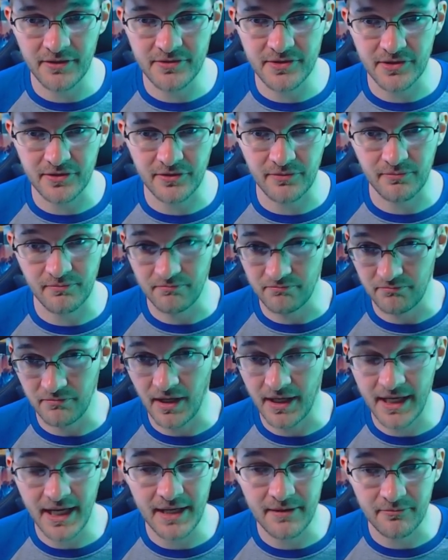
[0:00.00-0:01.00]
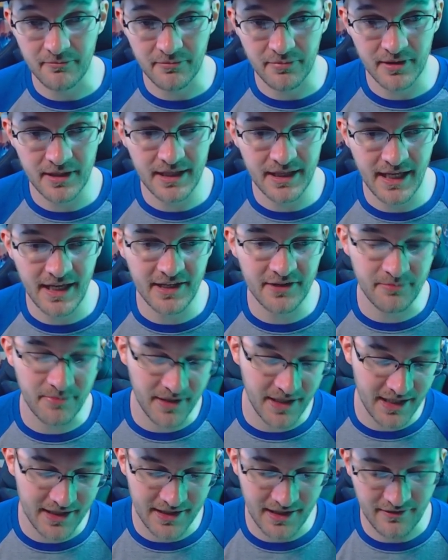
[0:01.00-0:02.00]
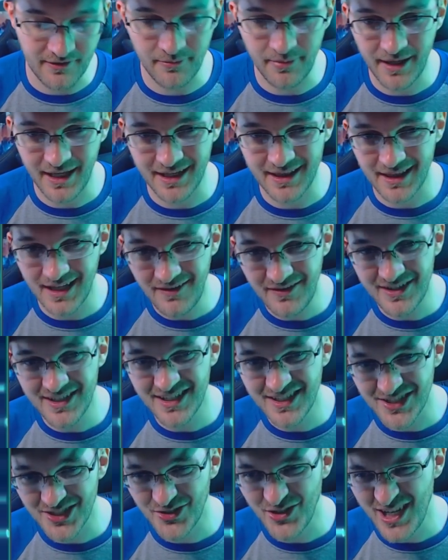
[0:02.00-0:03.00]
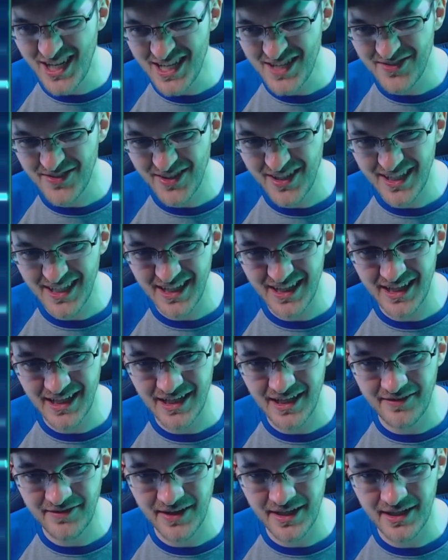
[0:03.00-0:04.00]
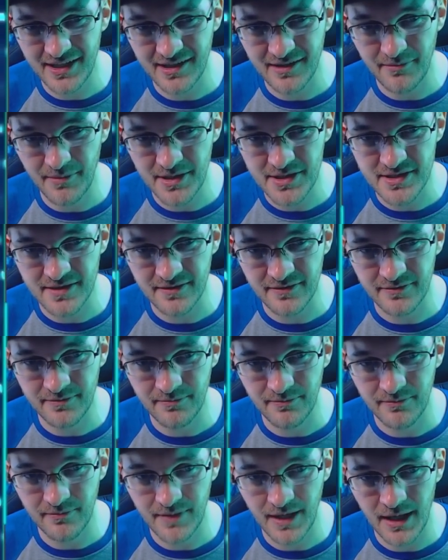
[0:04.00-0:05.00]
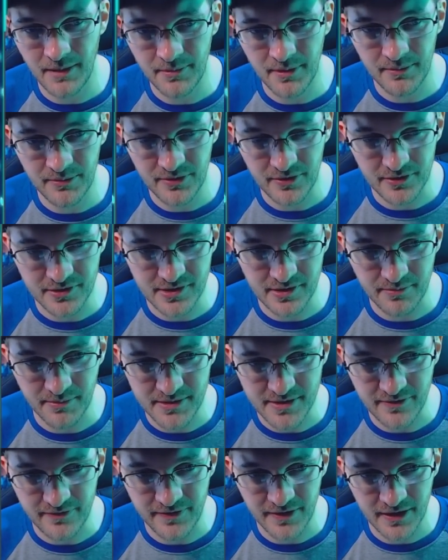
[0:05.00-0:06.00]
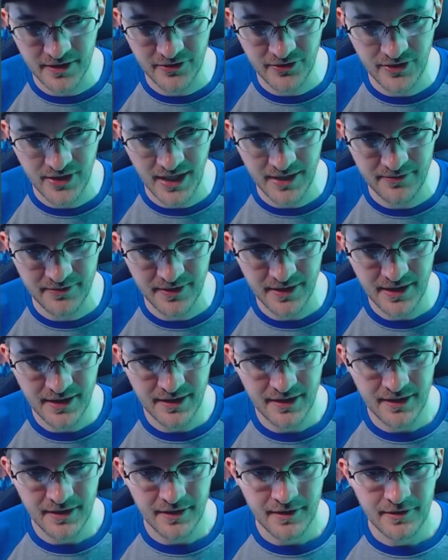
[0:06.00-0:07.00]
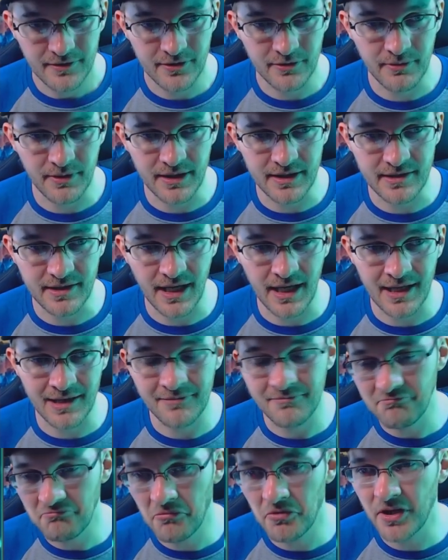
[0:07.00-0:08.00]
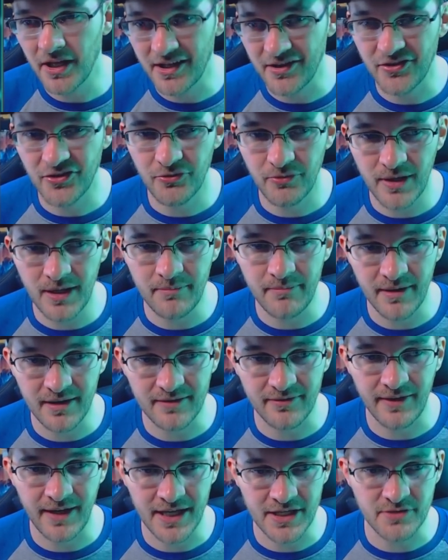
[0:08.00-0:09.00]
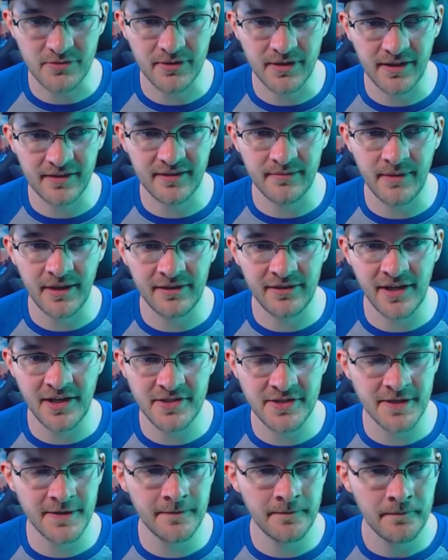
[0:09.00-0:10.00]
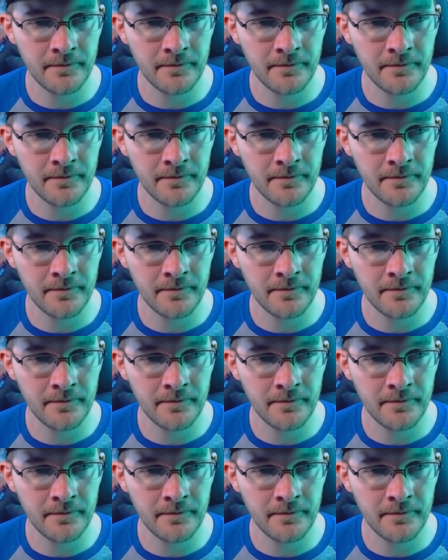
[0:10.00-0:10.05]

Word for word: It looks, again, pretty nice, but again, you have to pay 1,100 credits for it, and then after you get a bunch of emblems, so just a bunch of filler stuff. So really kind of more like three bits of actual customization.